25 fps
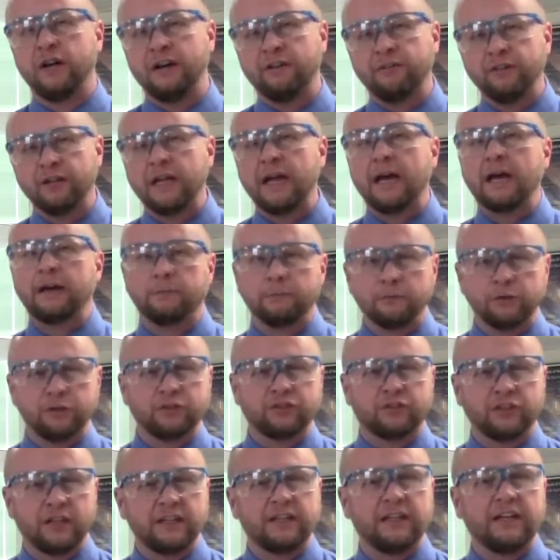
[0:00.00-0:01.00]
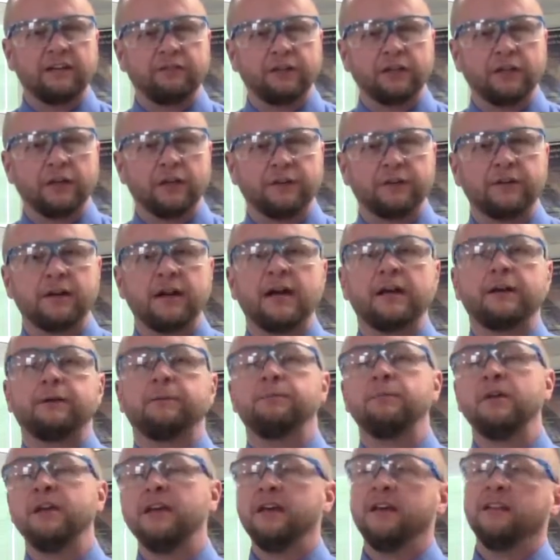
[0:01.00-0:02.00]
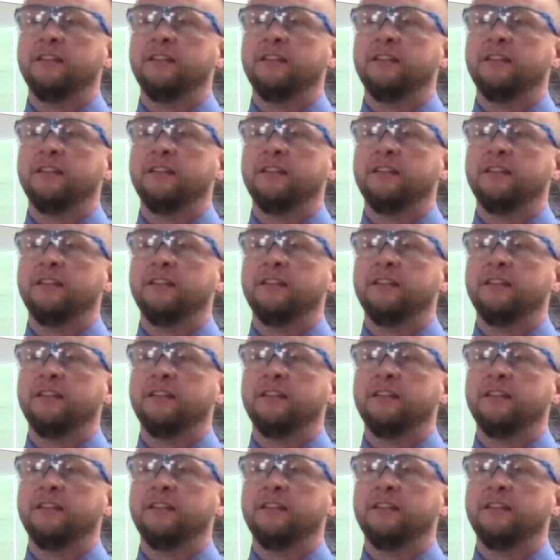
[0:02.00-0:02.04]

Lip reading: Every atom looks like every other atom.